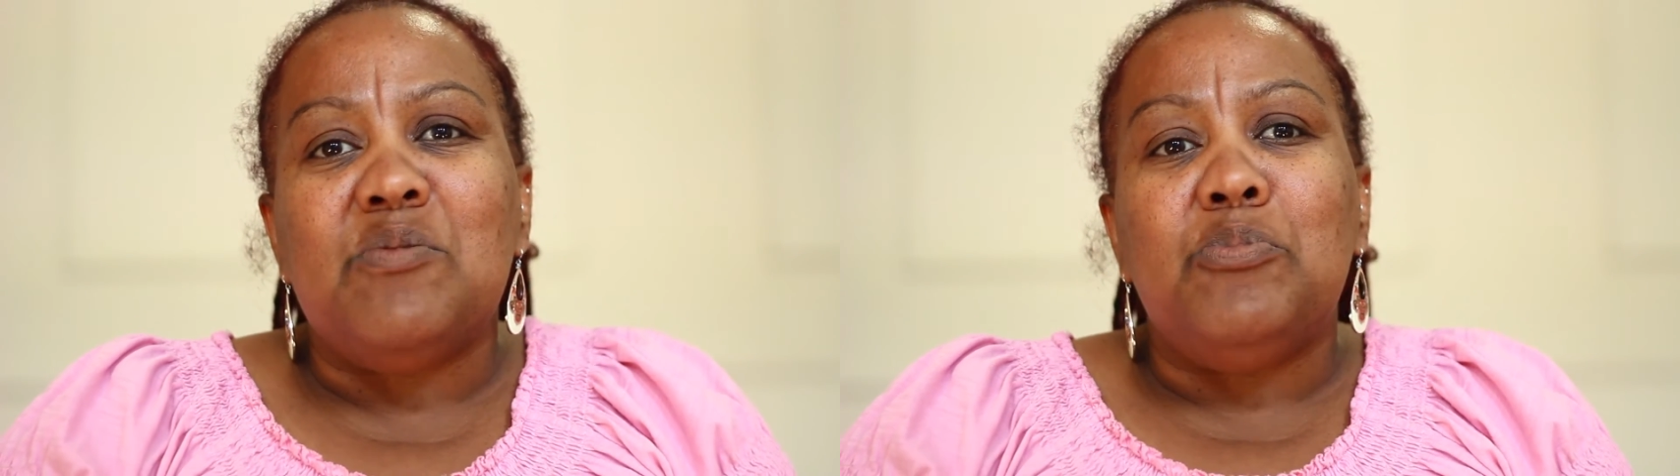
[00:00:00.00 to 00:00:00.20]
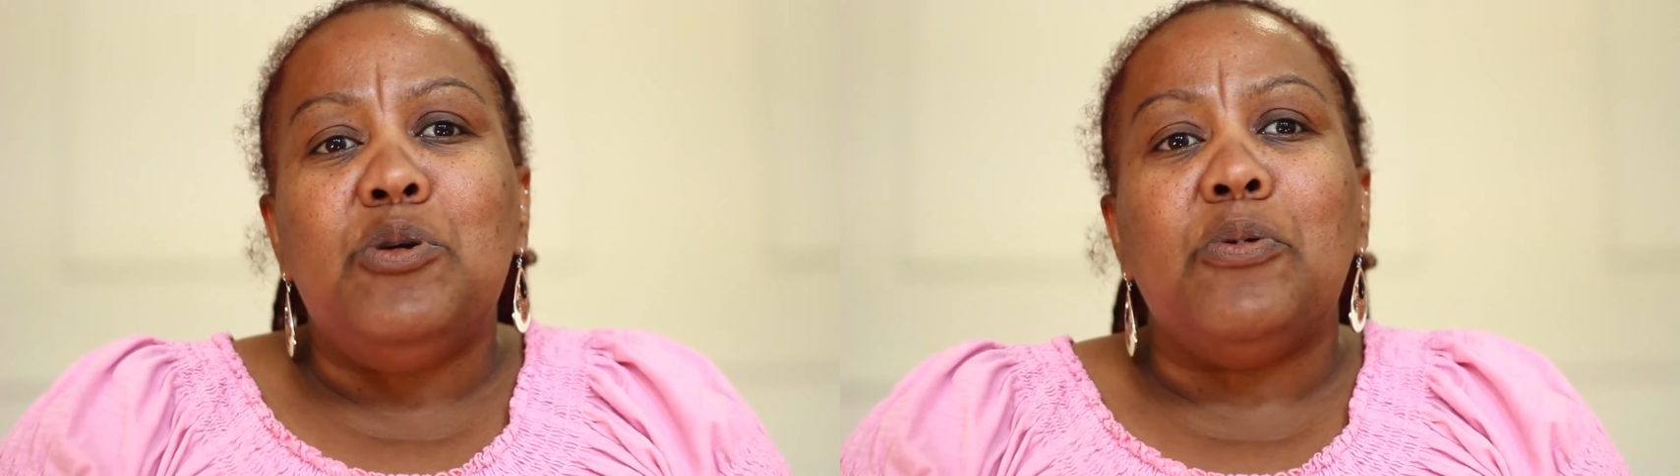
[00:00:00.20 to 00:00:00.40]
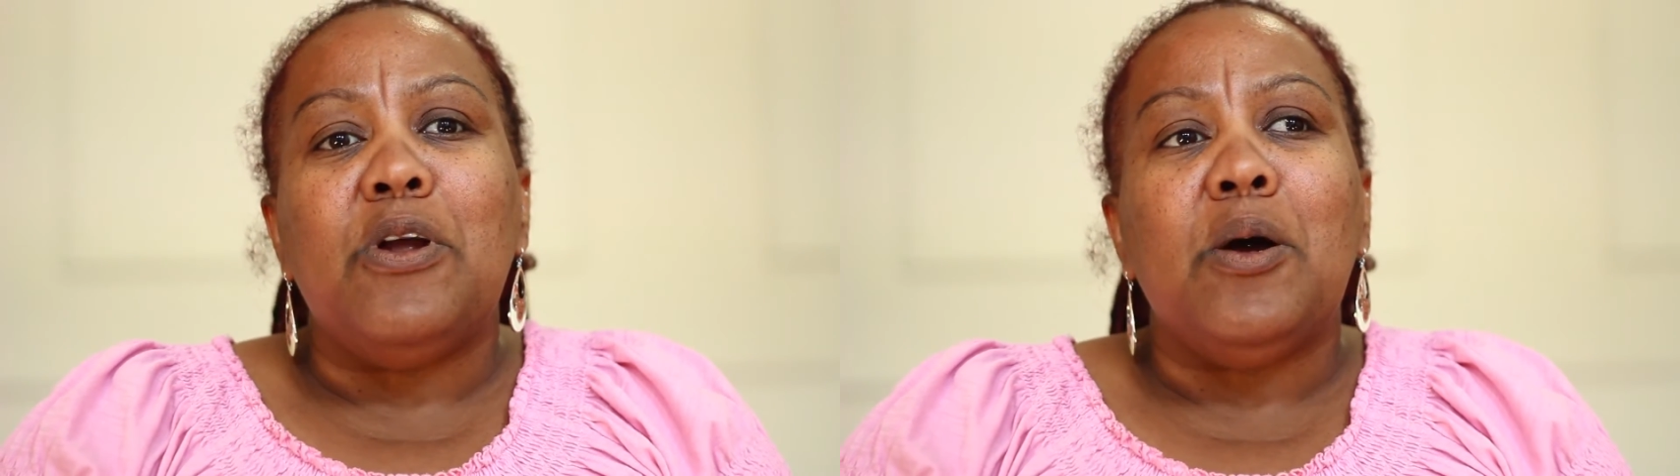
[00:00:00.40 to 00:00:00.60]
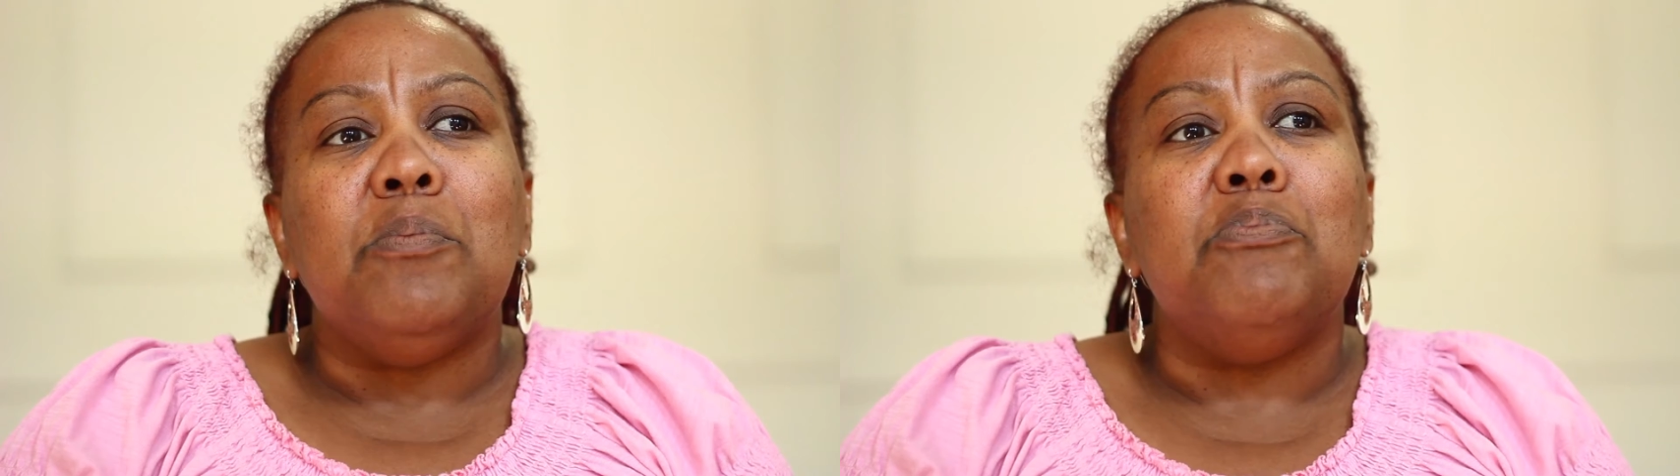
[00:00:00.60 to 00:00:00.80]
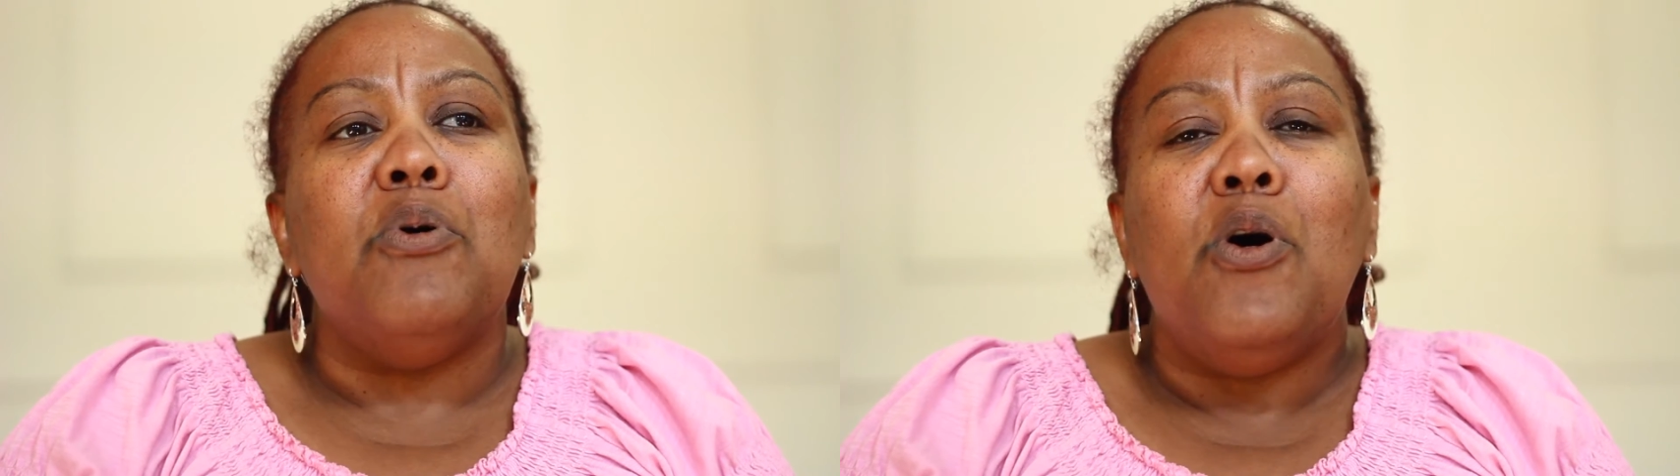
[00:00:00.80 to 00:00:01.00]
that people are
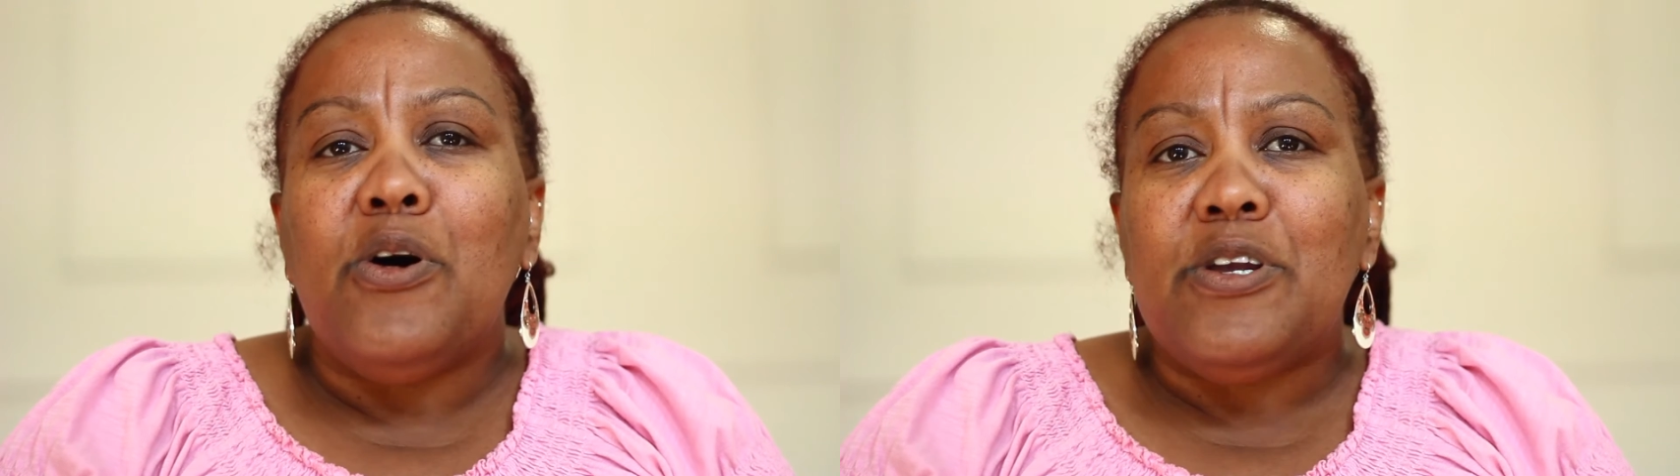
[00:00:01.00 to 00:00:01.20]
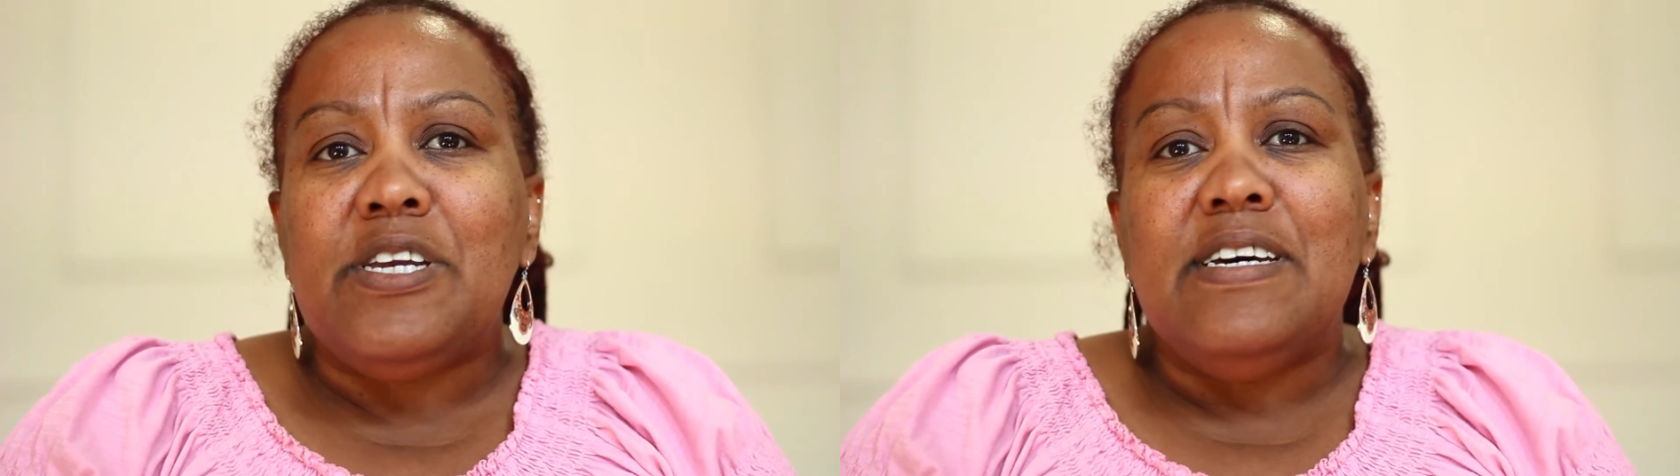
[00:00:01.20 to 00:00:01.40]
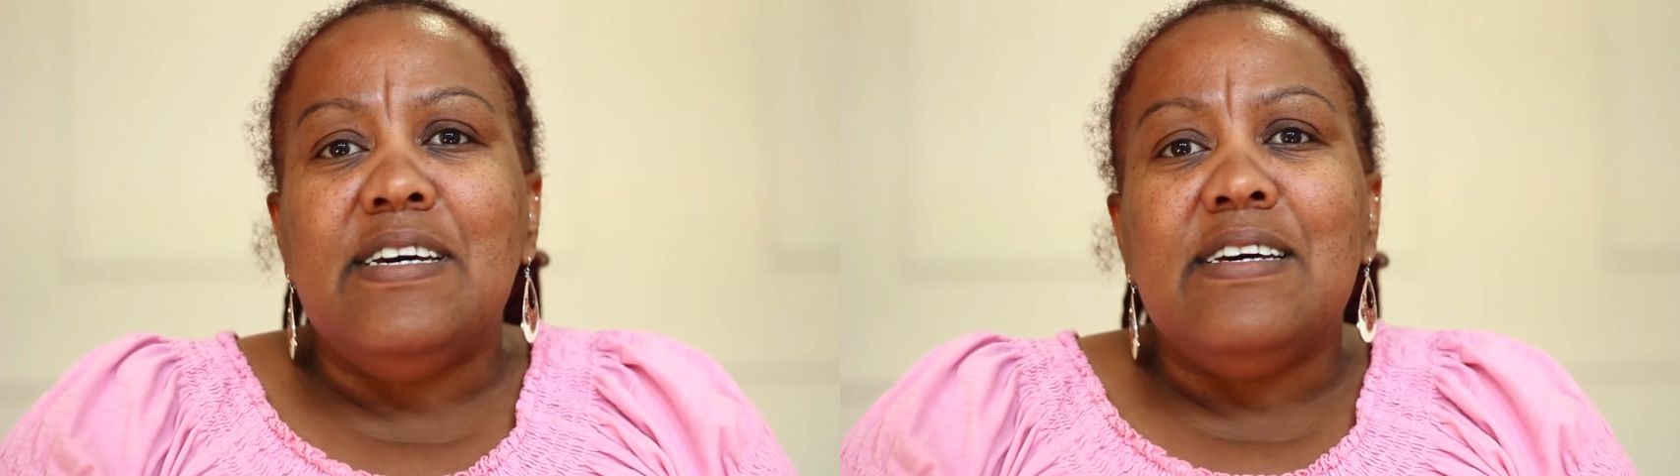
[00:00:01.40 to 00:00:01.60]
born